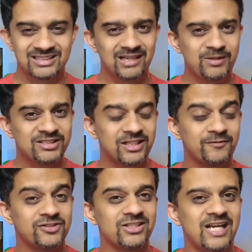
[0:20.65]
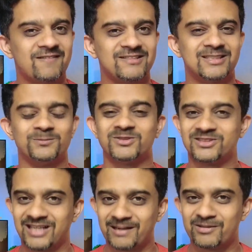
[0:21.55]
That being said, if you still haven't
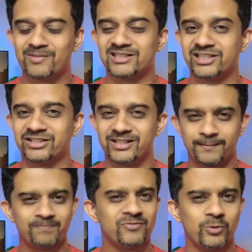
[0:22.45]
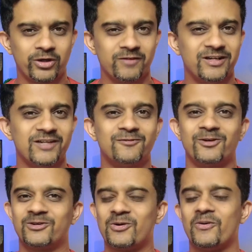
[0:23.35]
subscribed to my channel yet, what are you waiting
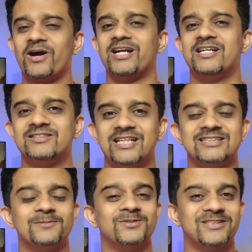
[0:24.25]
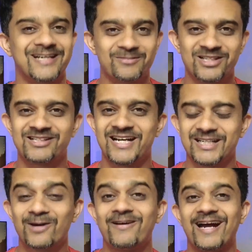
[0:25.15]
for? Go ahead, hit that subscribe button right
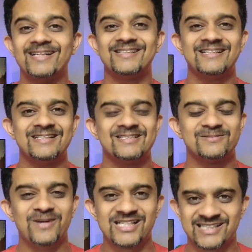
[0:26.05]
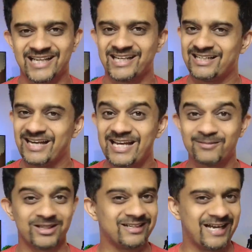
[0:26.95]
now and smash that like
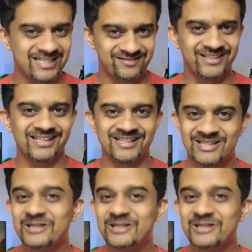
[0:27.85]
button as well.